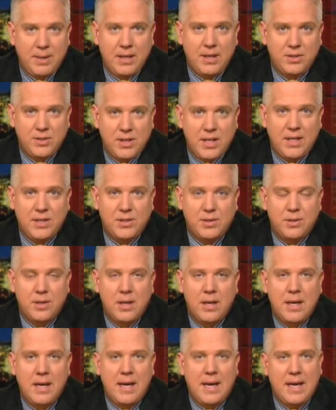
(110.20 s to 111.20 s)
I mean,
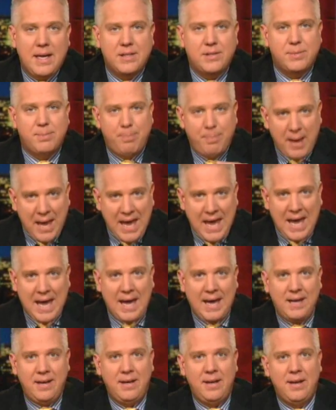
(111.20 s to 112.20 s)
it's
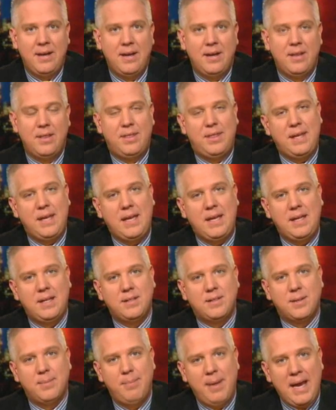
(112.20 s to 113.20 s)
bad, the
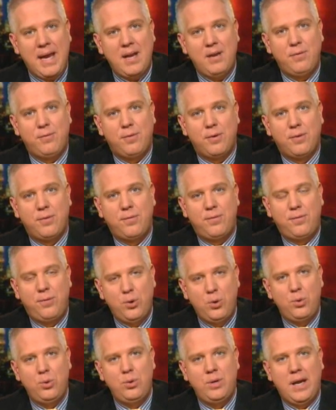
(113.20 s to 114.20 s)
demand for
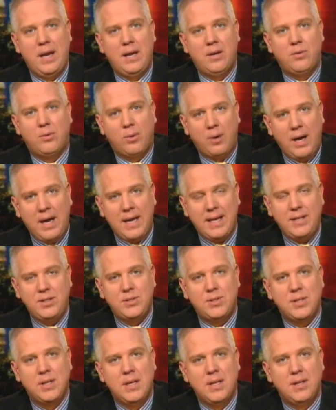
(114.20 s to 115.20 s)
food and
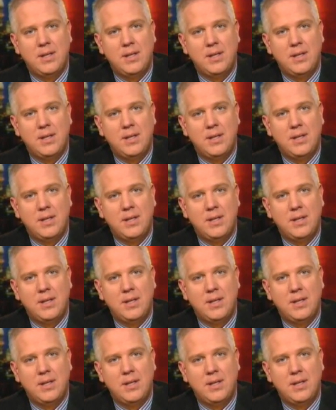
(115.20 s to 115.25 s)
rice